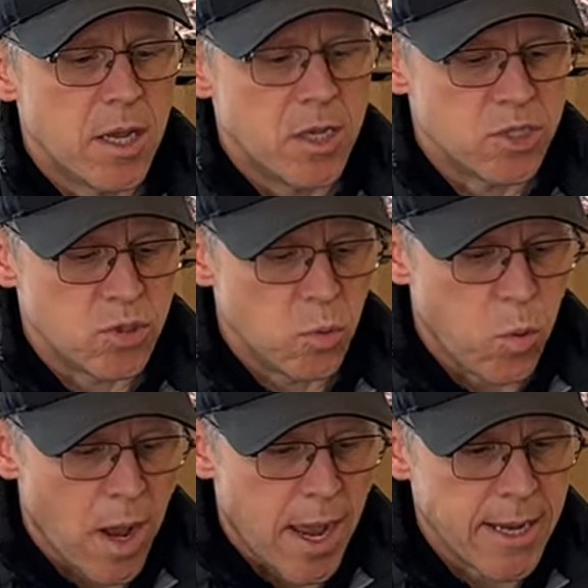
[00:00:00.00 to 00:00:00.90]
as to
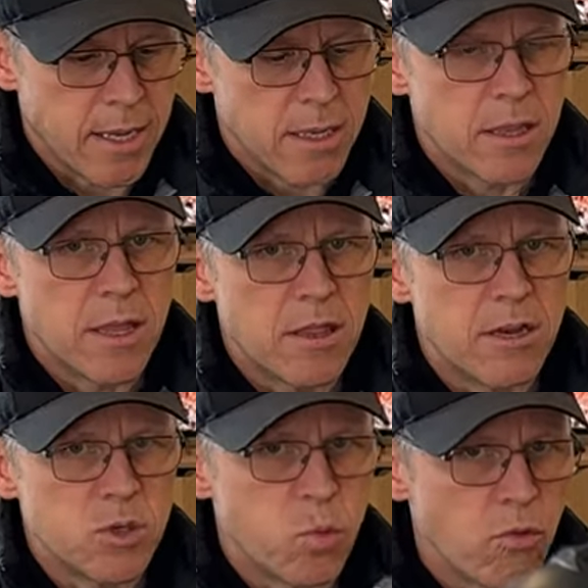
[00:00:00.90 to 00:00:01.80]
why there
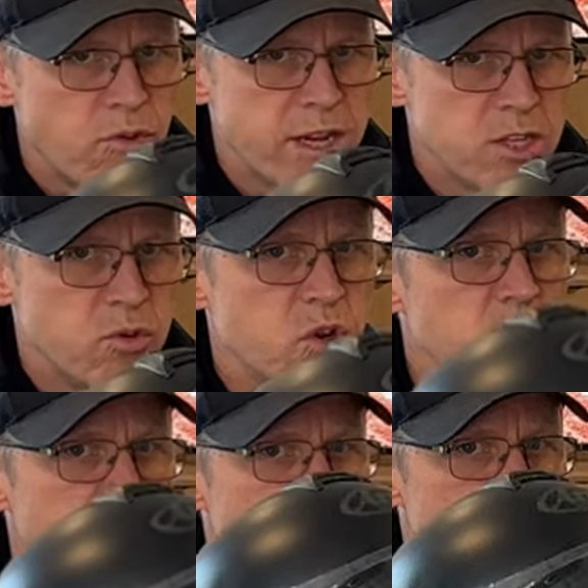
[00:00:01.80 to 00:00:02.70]
is one reason
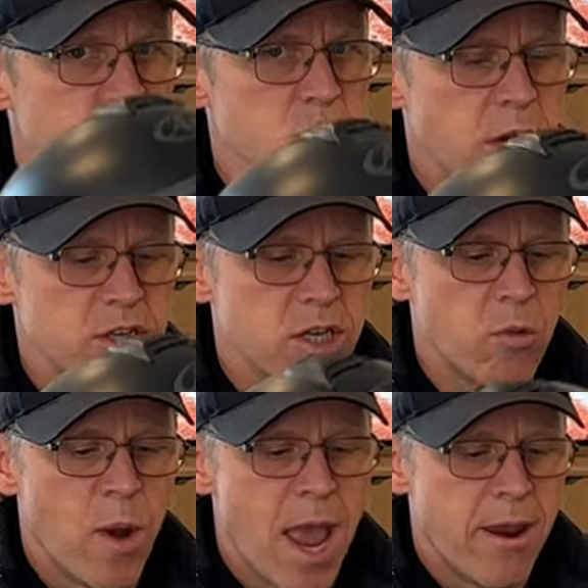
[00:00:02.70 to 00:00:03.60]
you should actually
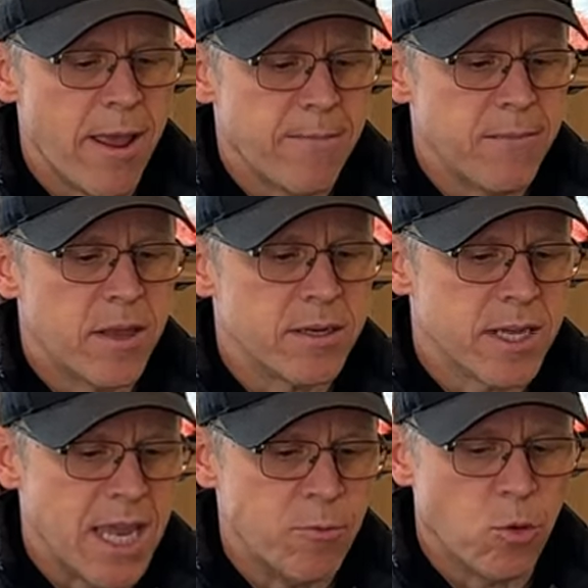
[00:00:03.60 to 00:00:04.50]
wear it and
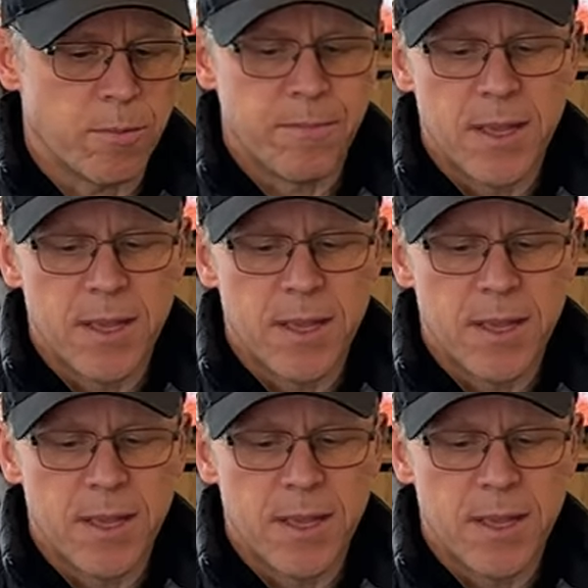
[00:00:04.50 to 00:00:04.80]
keep one.